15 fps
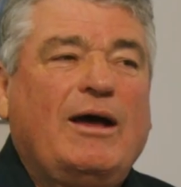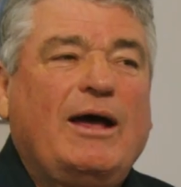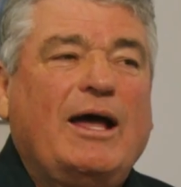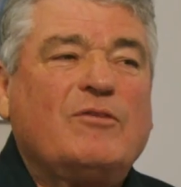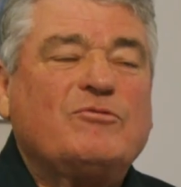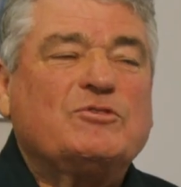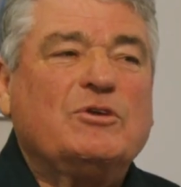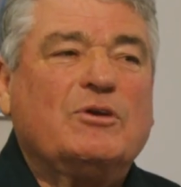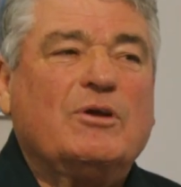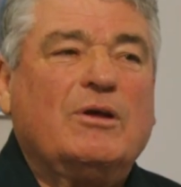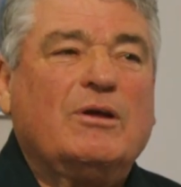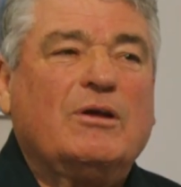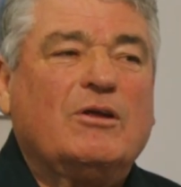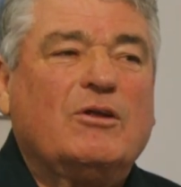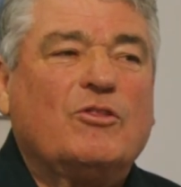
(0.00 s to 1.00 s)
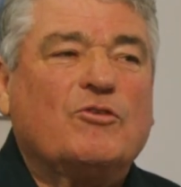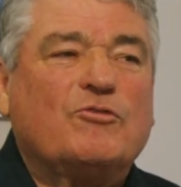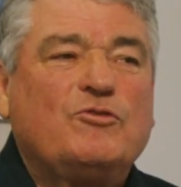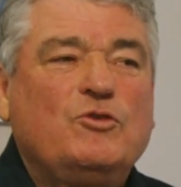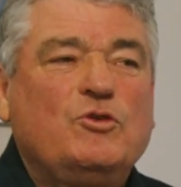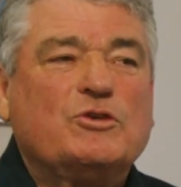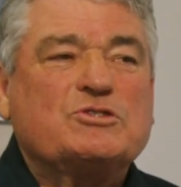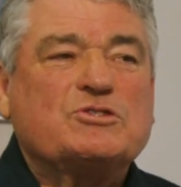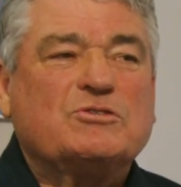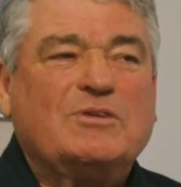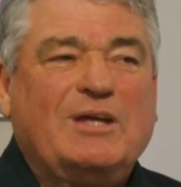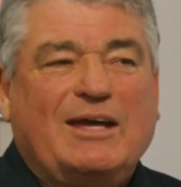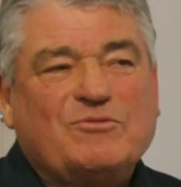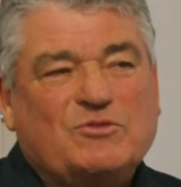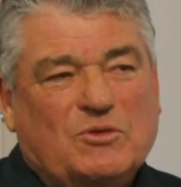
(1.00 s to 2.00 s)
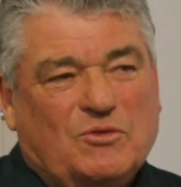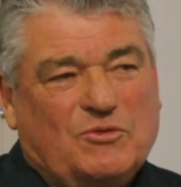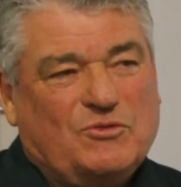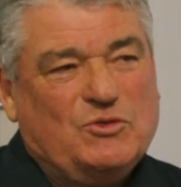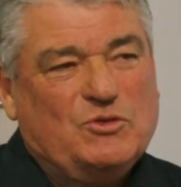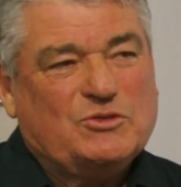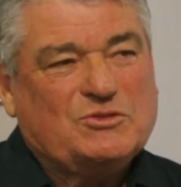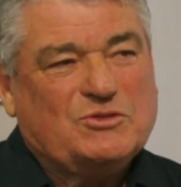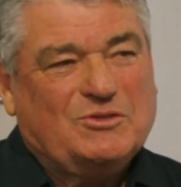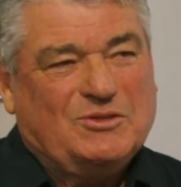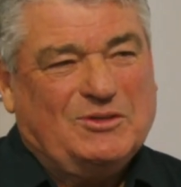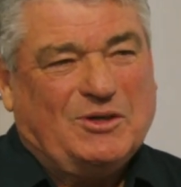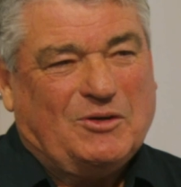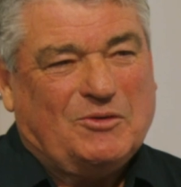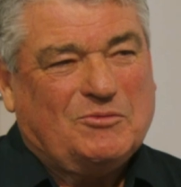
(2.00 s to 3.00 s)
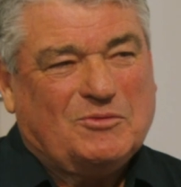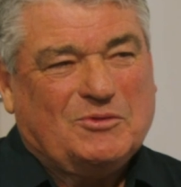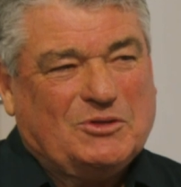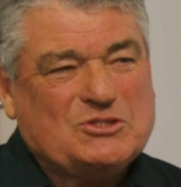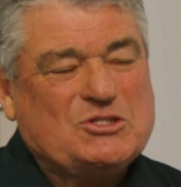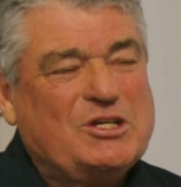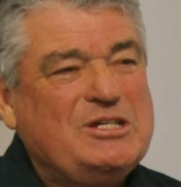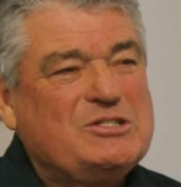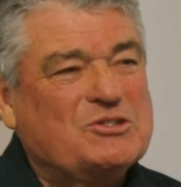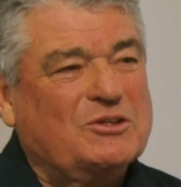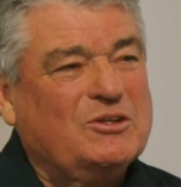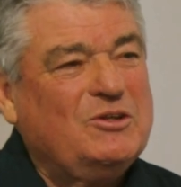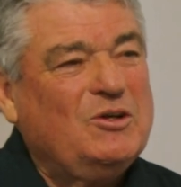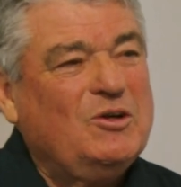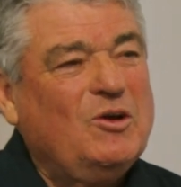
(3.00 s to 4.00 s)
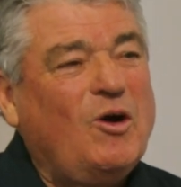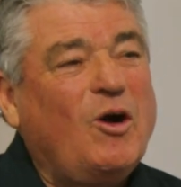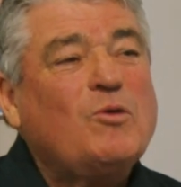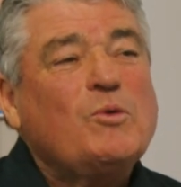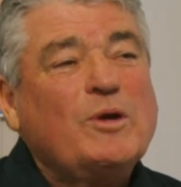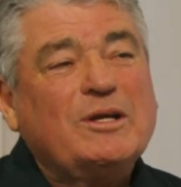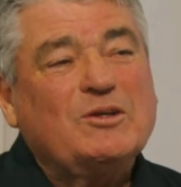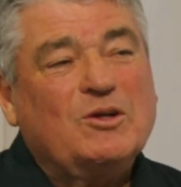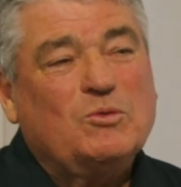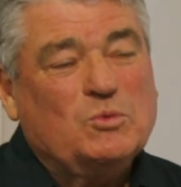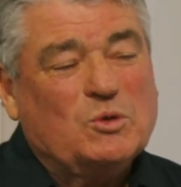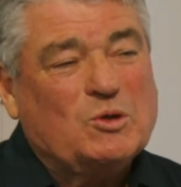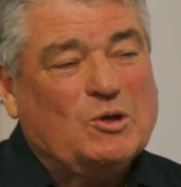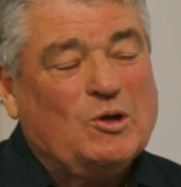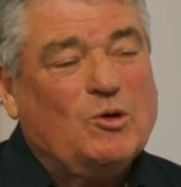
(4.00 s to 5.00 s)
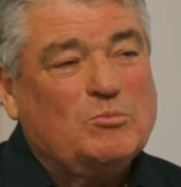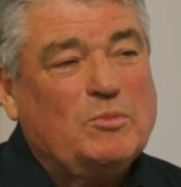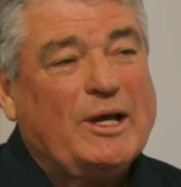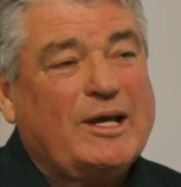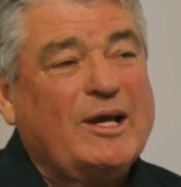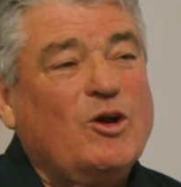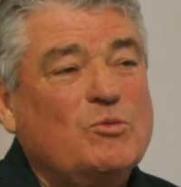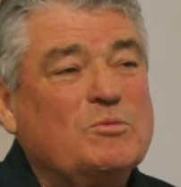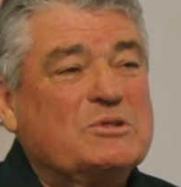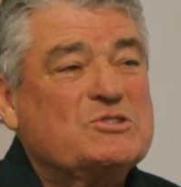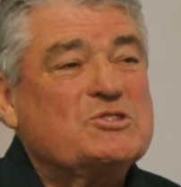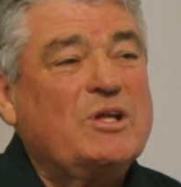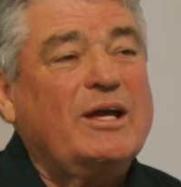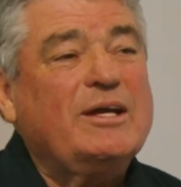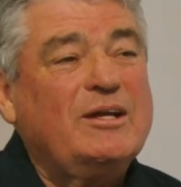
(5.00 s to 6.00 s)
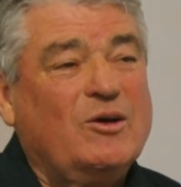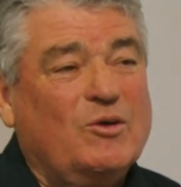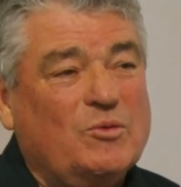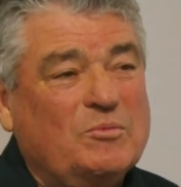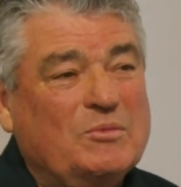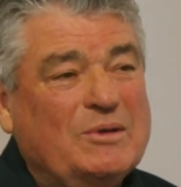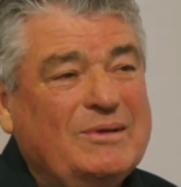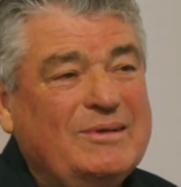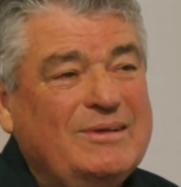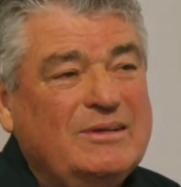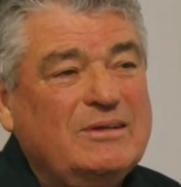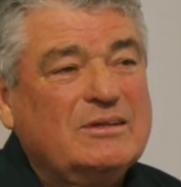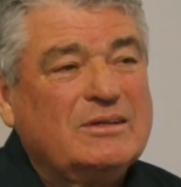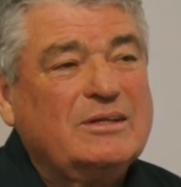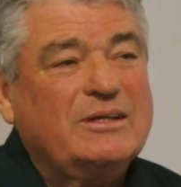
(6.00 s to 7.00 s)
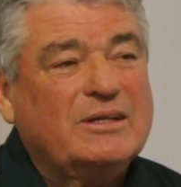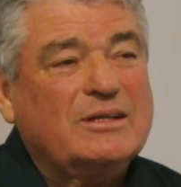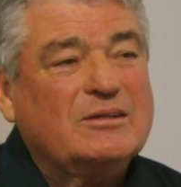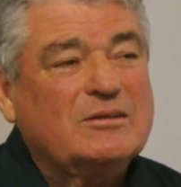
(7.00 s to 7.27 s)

after the first after the first you know season, I reckon I would have gone back home and stayed home. Yeah. yeah. A,